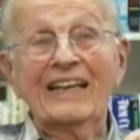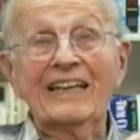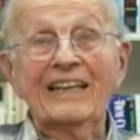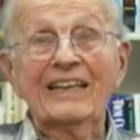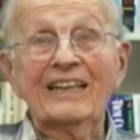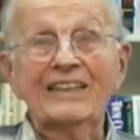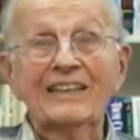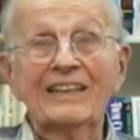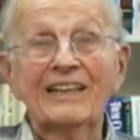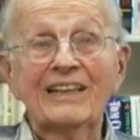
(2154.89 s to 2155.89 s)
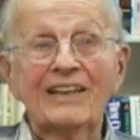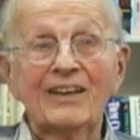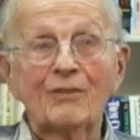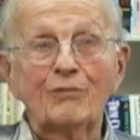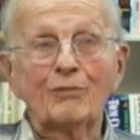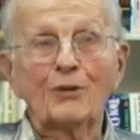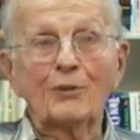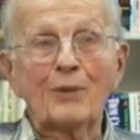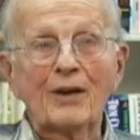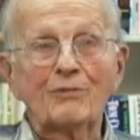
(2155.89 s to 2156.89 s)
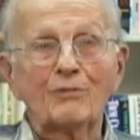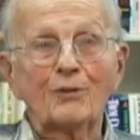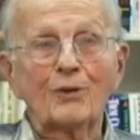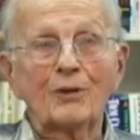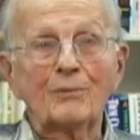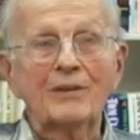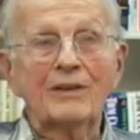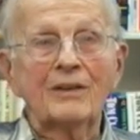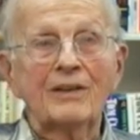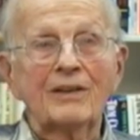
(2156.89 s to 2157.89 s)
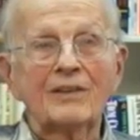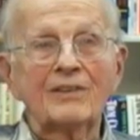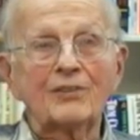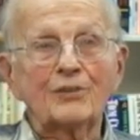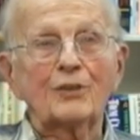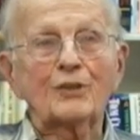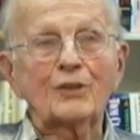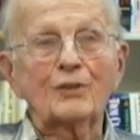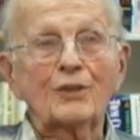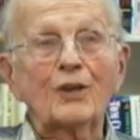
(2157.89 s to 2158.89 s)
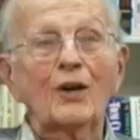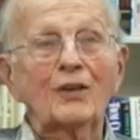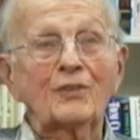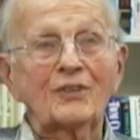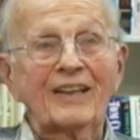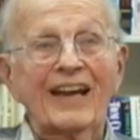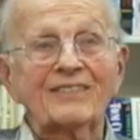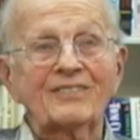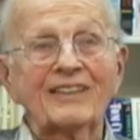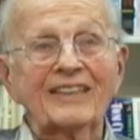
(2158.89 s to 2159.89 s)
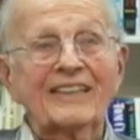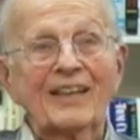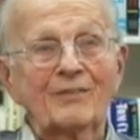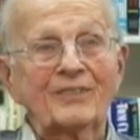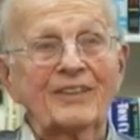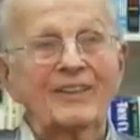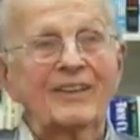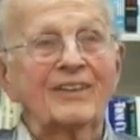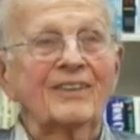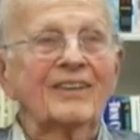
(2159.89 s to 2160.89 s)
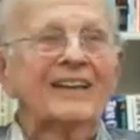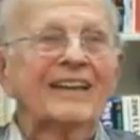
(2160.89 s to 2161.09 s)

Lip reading: a 4x4 surgical gauze they'd accidentally left in there.